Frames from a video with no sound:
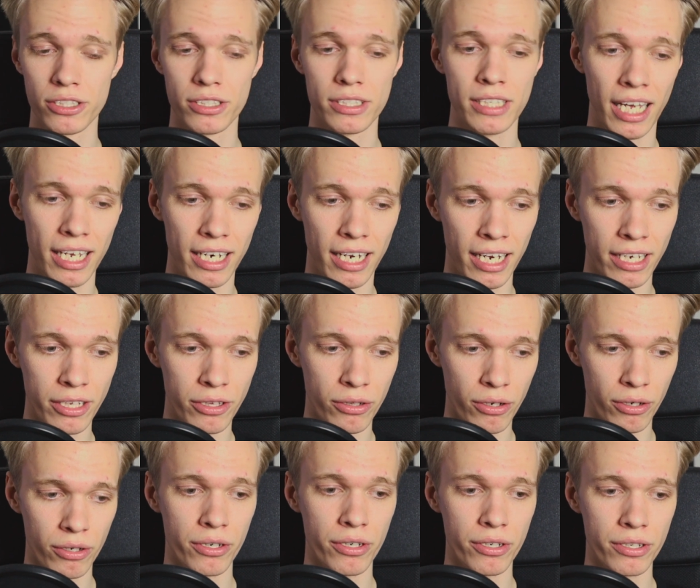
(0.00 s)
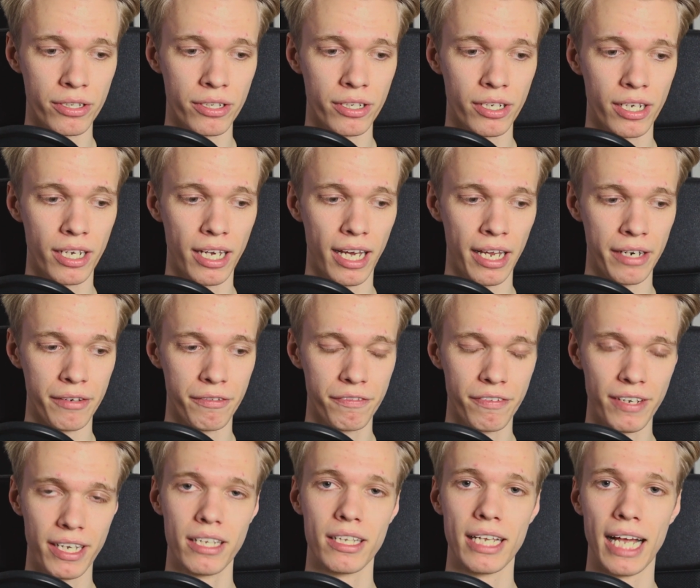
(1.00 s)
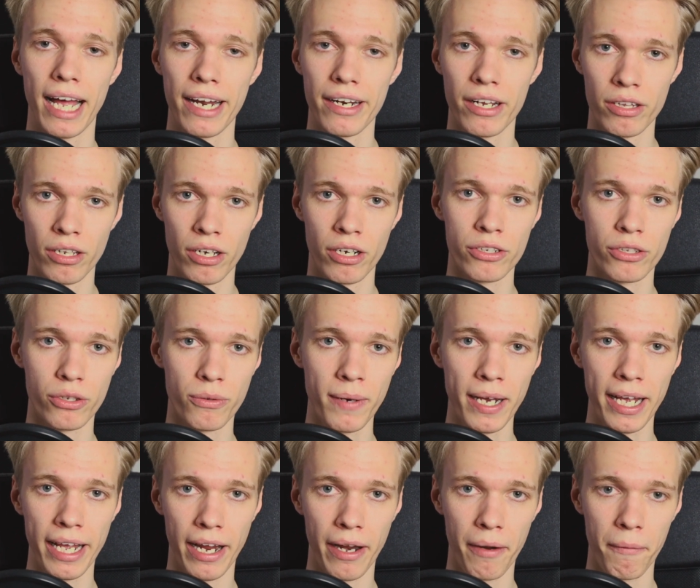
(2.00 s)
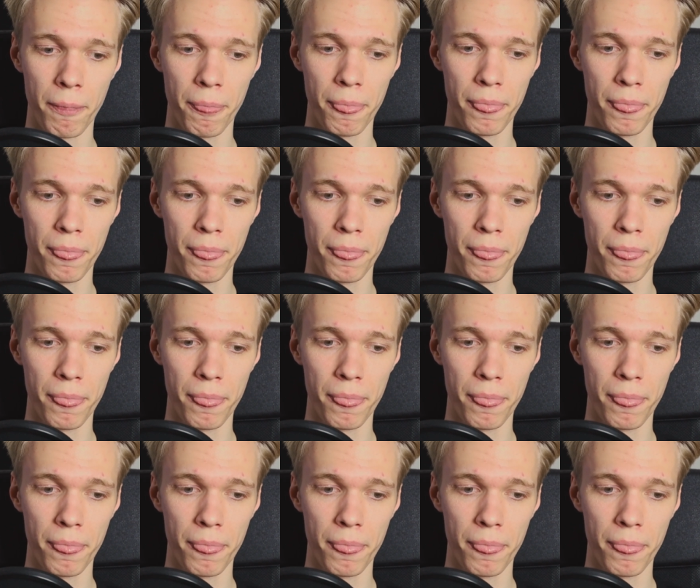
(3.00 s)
that I learn and fail at along the way.